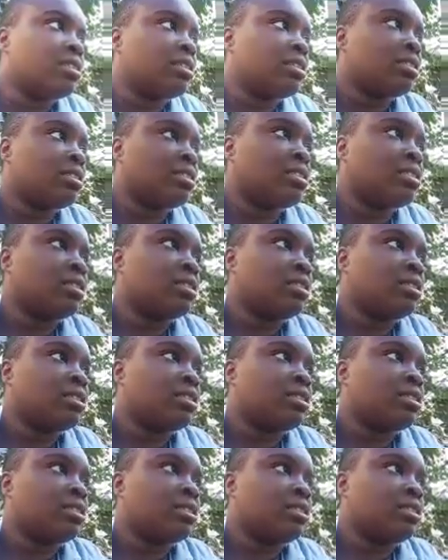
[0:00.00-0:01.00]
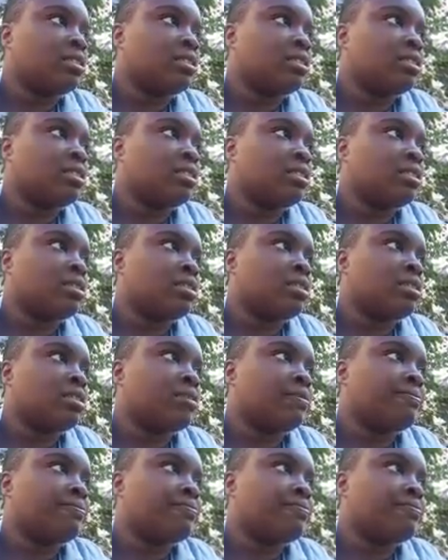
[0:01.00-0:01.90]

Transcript: [no speech]